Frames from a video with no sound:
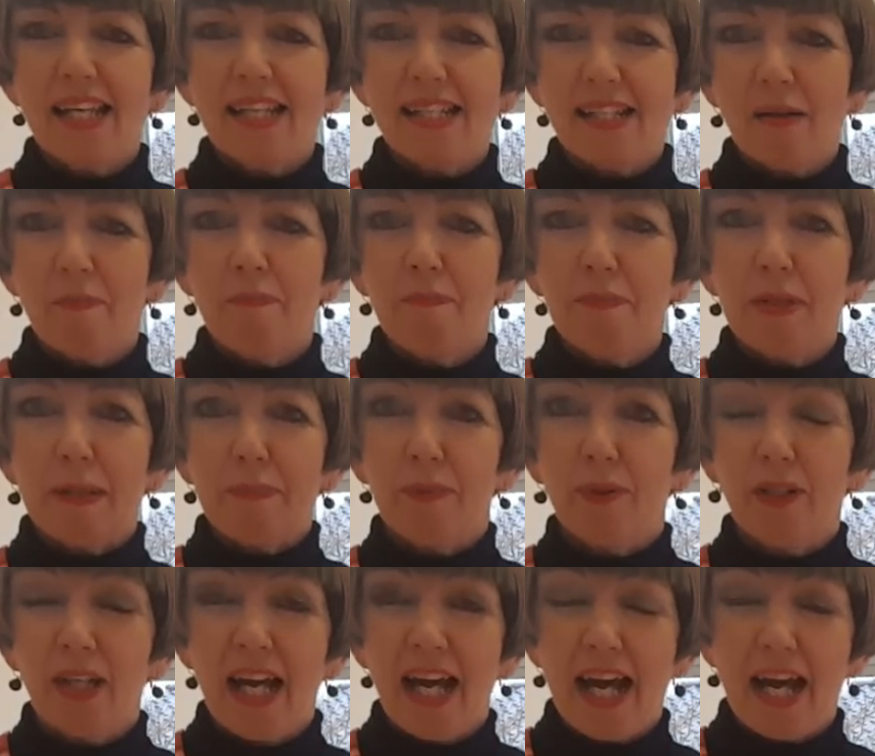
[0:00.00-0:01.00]
some
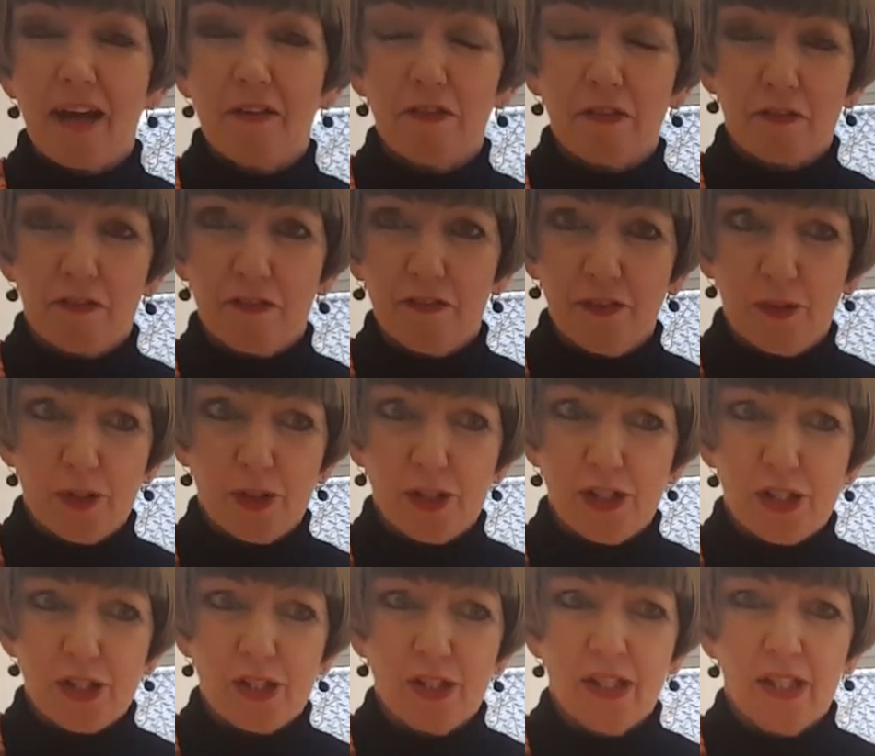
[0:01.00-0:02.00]
people have
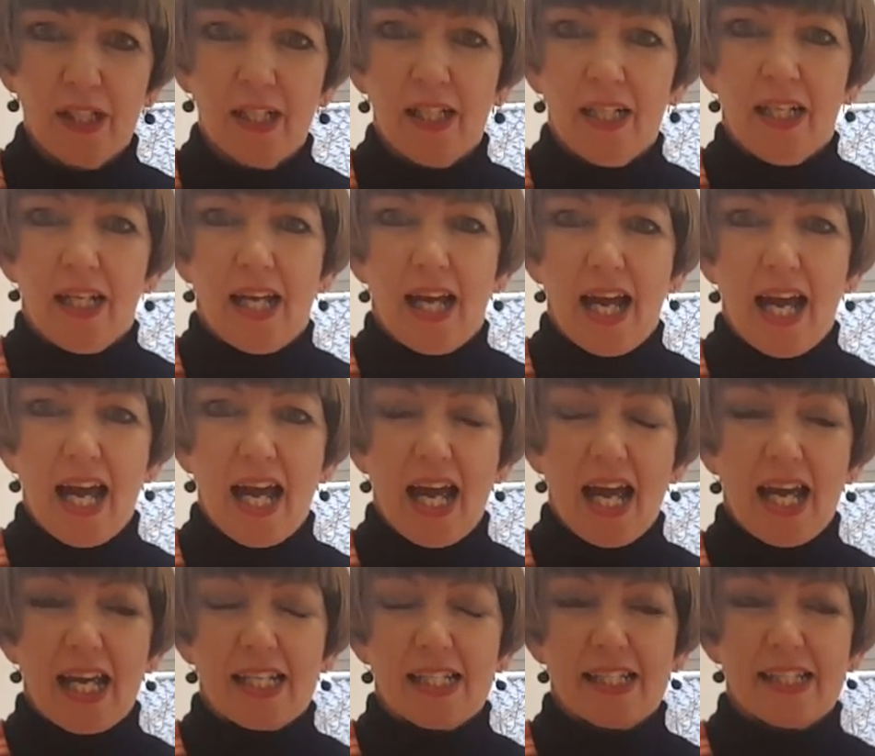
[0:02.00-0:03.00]
food
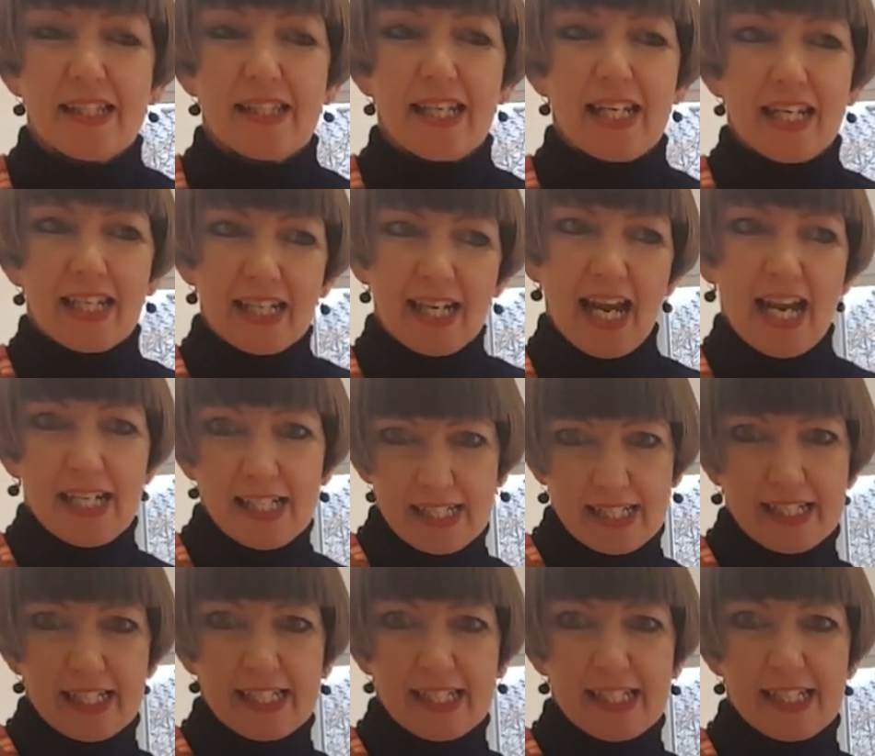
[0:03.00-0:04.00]
and they
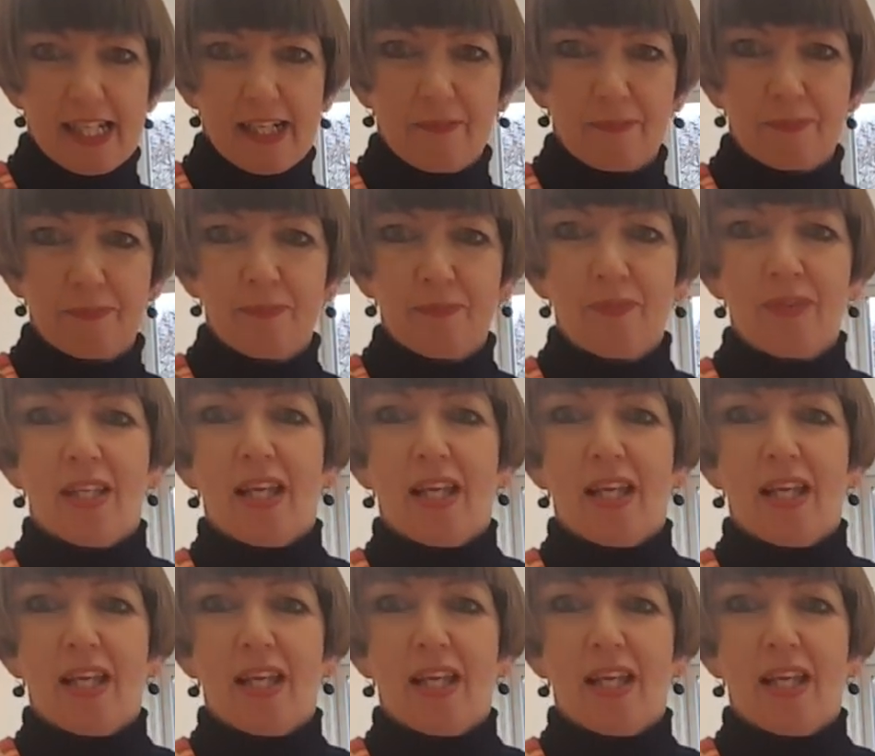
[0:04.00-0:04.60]
can't eat it,